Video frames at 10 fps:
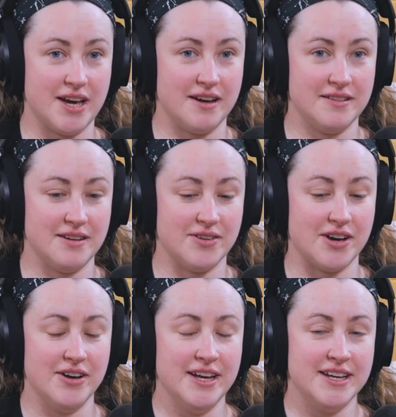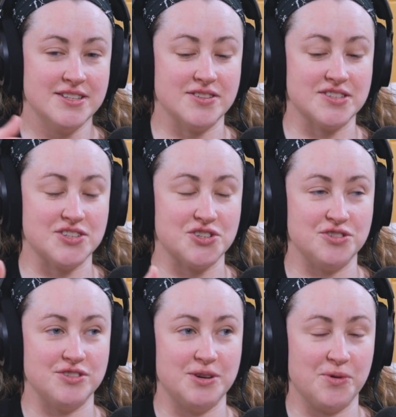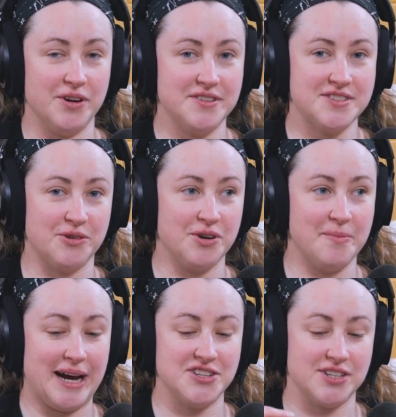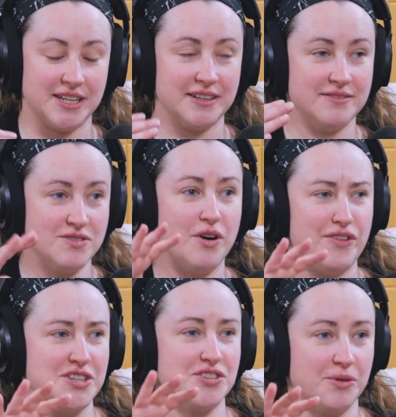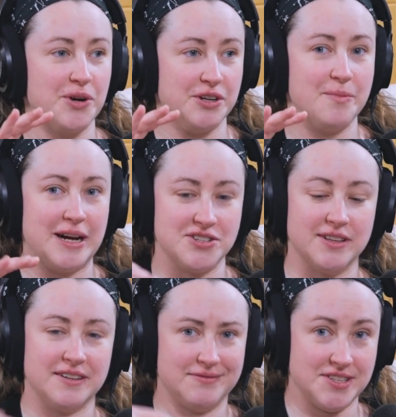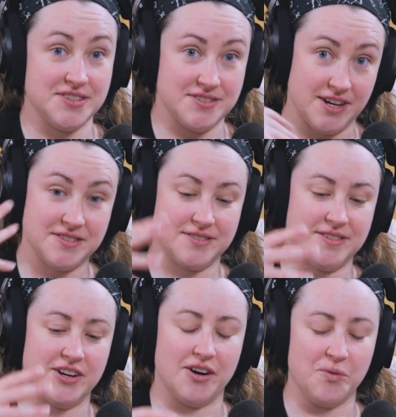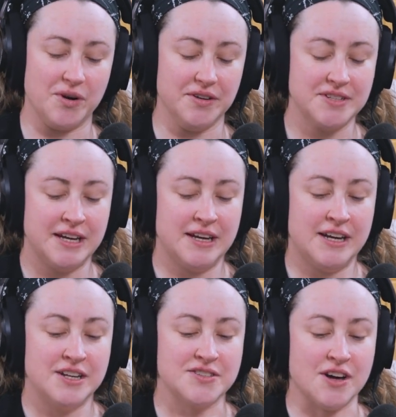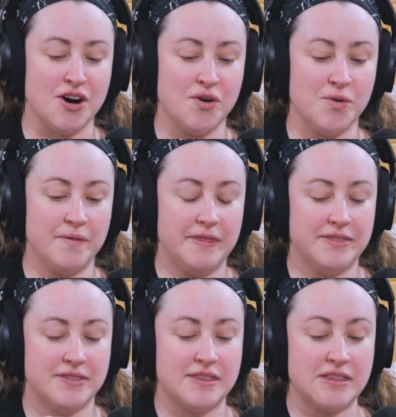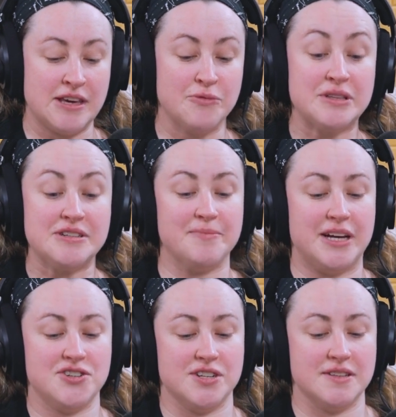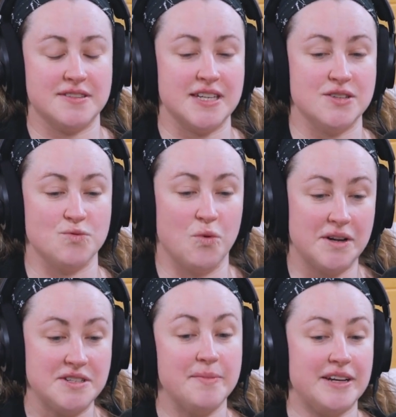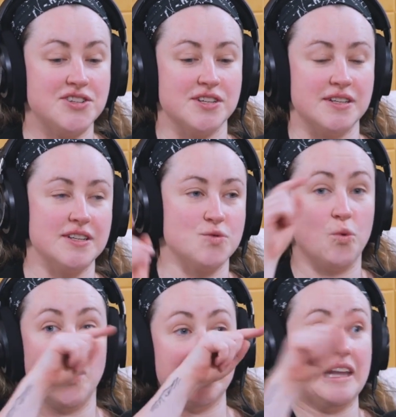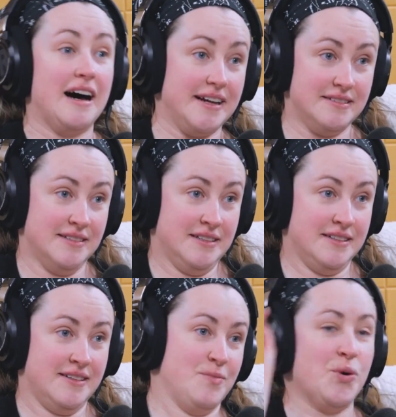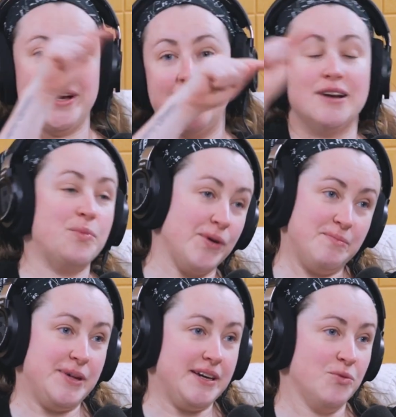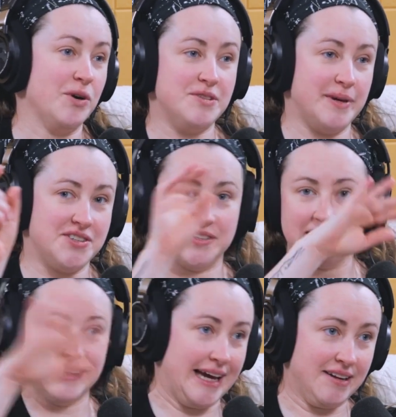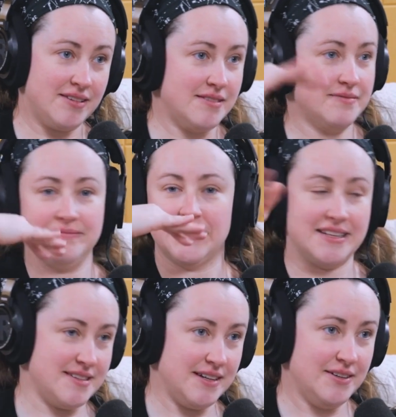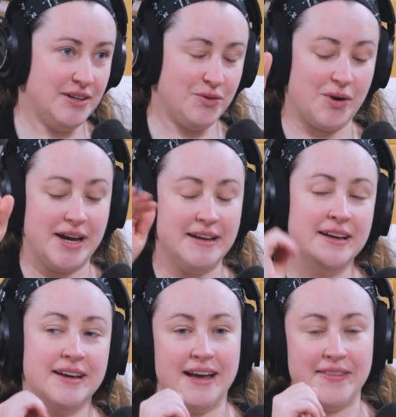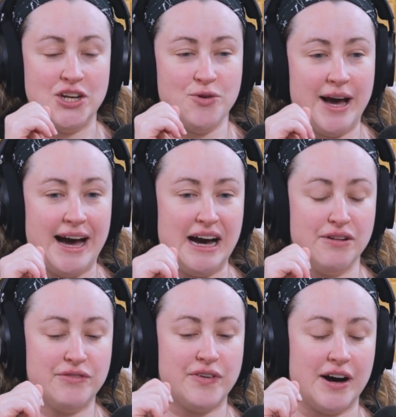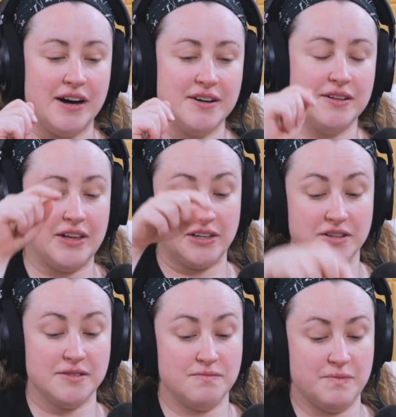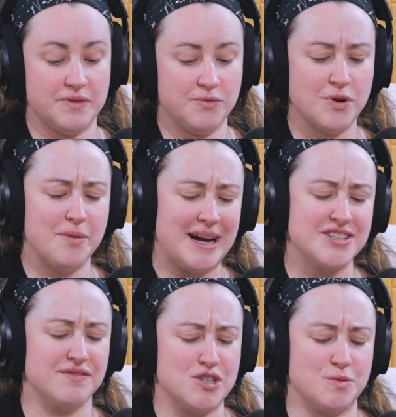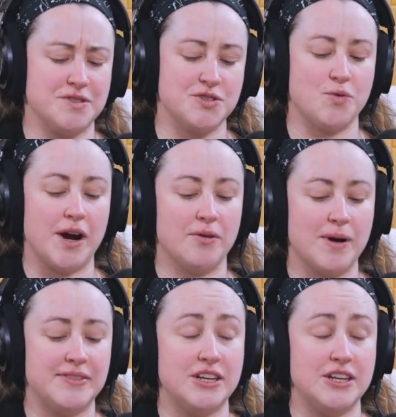Yeah, there we go. So this is a 2D world. So we're imagining, eventually, we're going to imagine like this is us in our world. So the thing with dimensions is one dimension is one line, point A to point B, one dimension, length. That's it, right? And then you have imagine if this was a square, right?